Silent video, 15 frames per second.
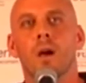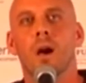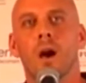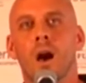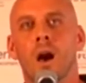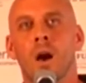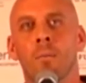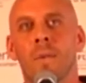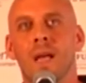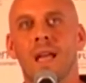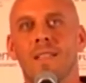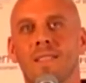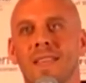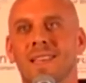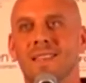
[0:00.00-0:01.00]

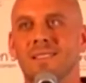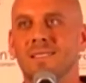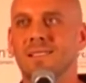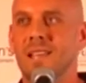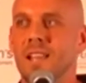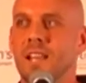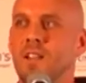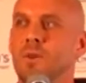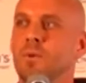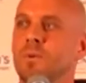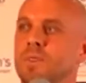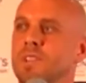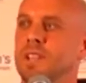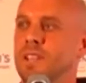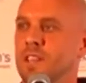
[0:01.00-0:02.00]
And they
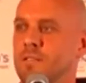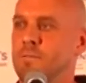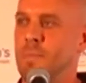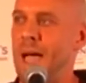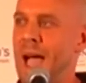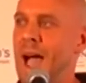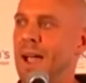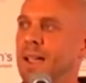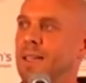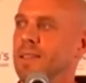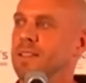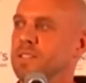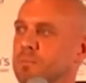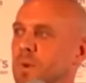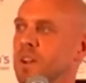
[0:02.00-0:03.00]
continue to give
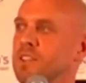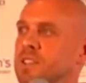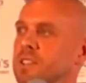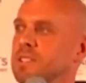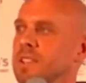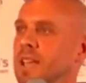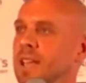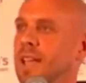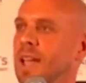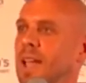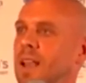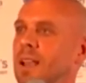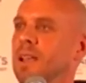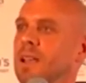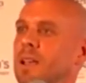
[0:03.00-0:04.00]
back as much as they
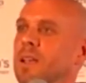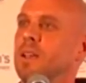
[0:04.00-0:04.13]
can.